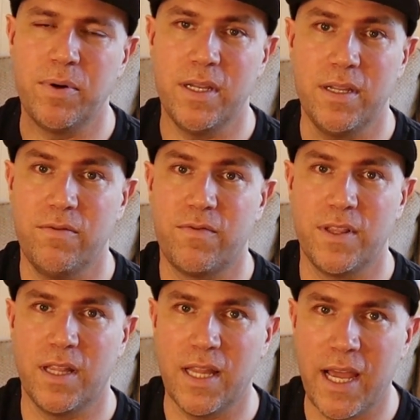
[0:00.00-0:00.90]
But for
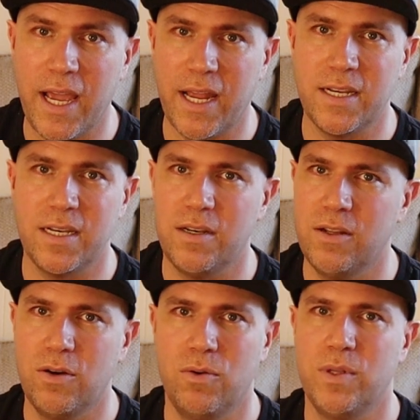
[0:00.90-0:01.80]
the land,
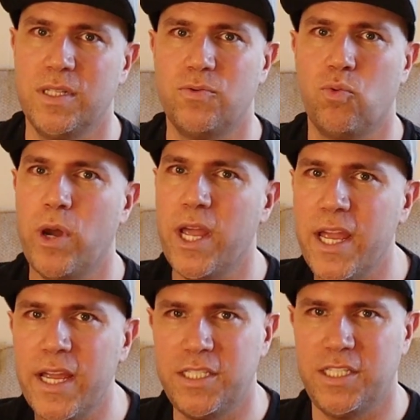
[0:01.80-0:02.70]
no, it's
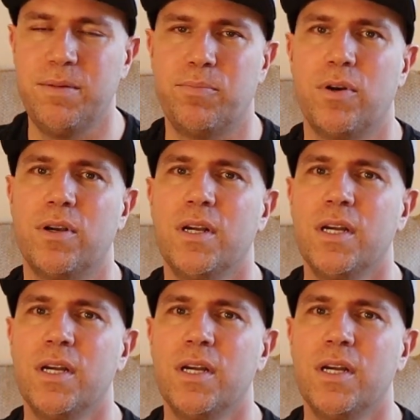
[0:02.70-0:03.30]
way cheaper.